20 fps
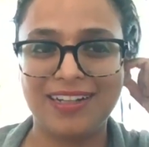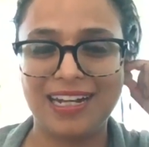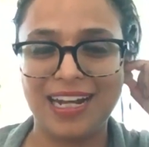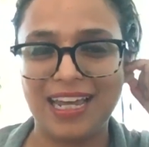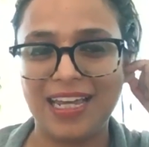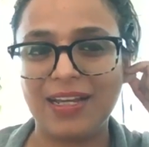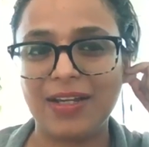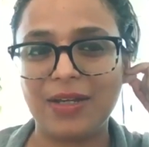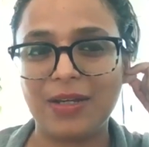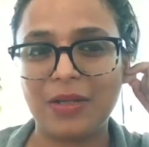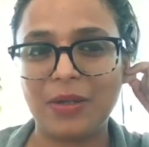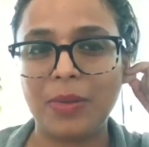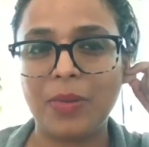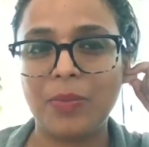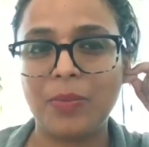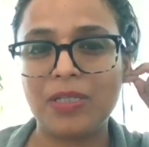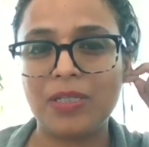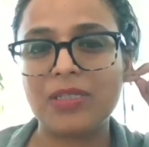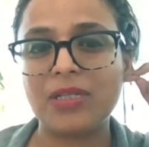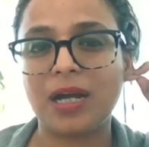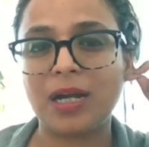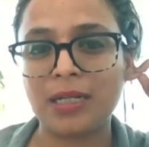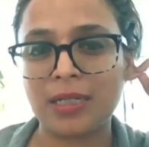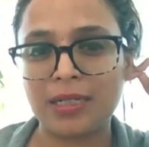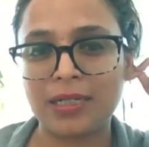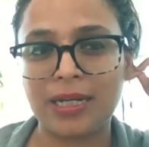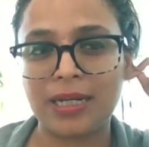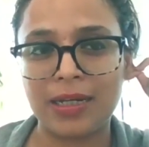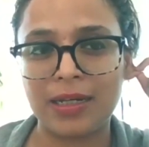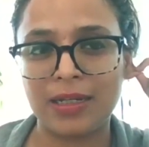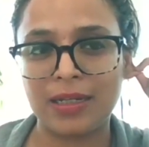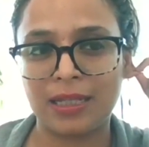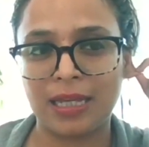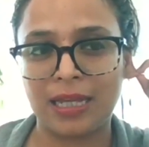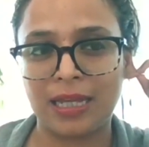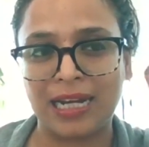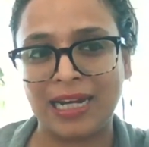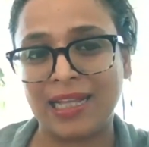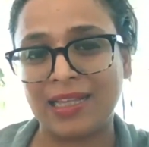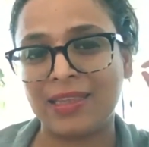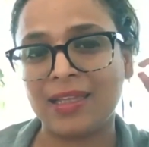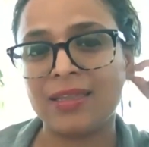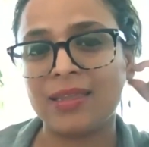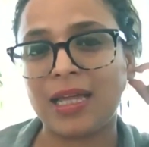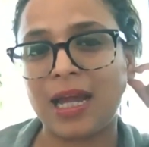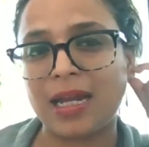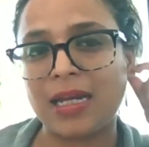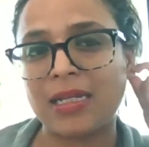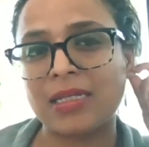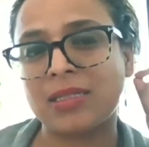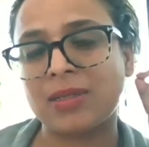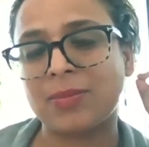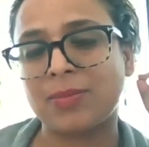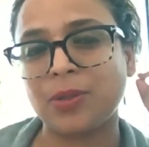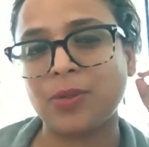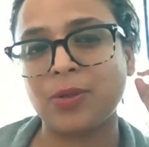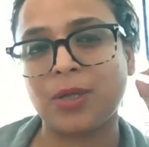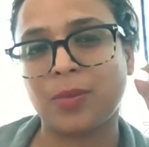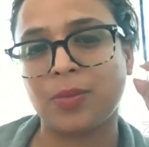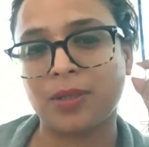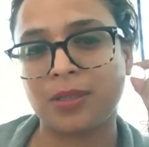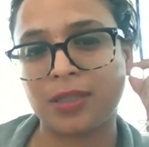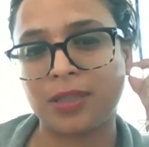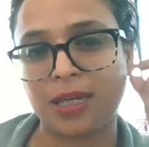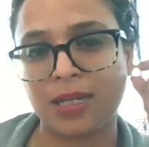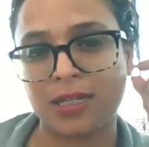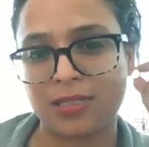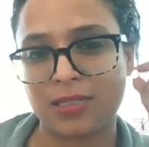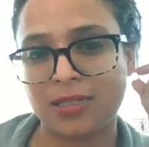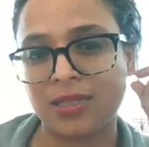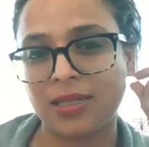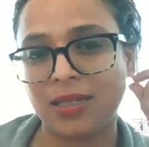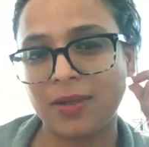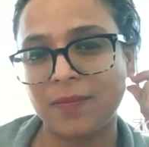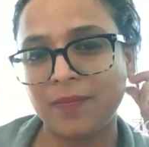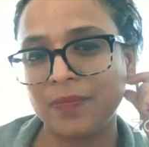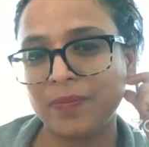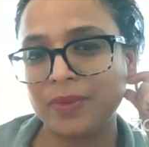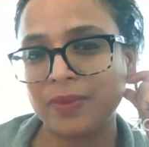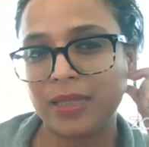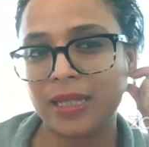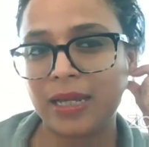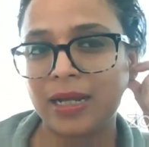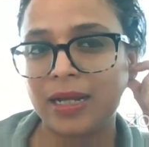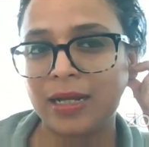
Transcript: Like, we started getting there. And I think that is the beauty with kids. They